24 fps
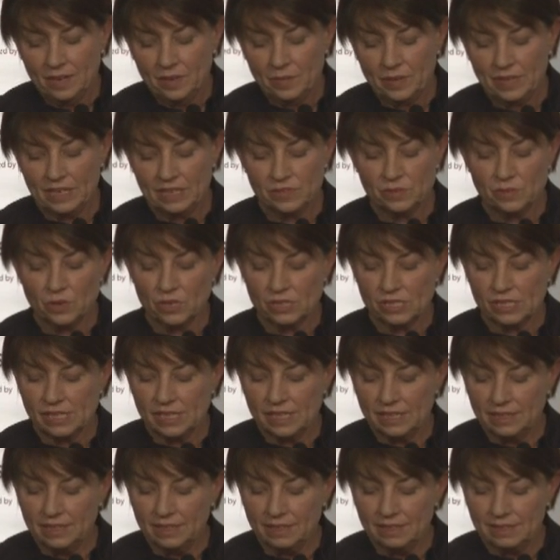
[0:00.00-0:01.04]
But as Ross
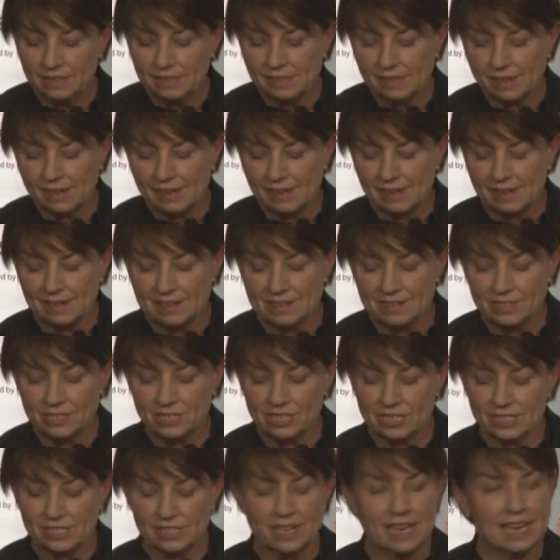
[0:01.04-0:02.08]
Gittins
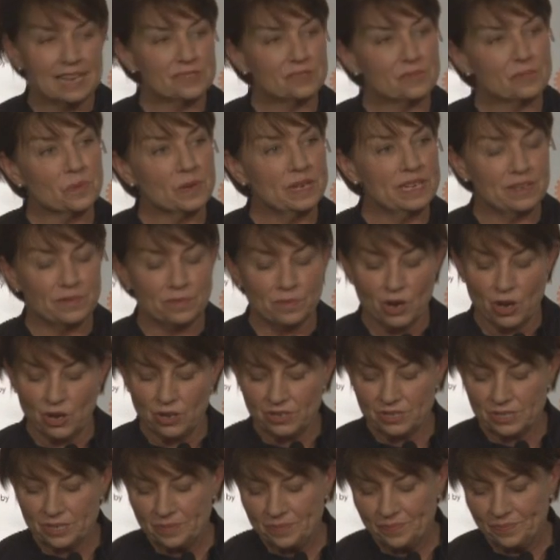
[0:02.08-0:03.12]
just last week
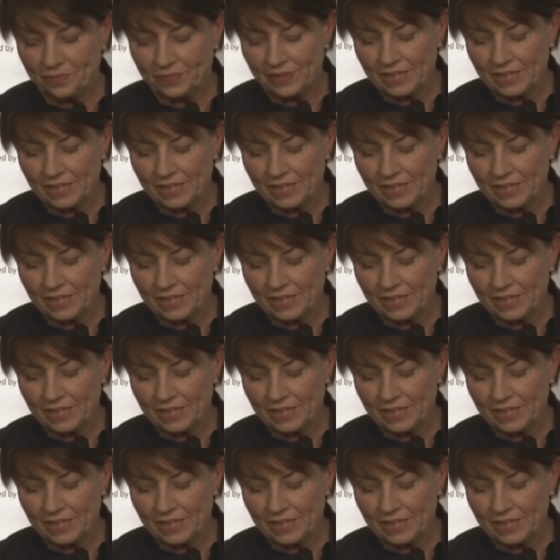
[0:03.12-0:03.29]
wrote,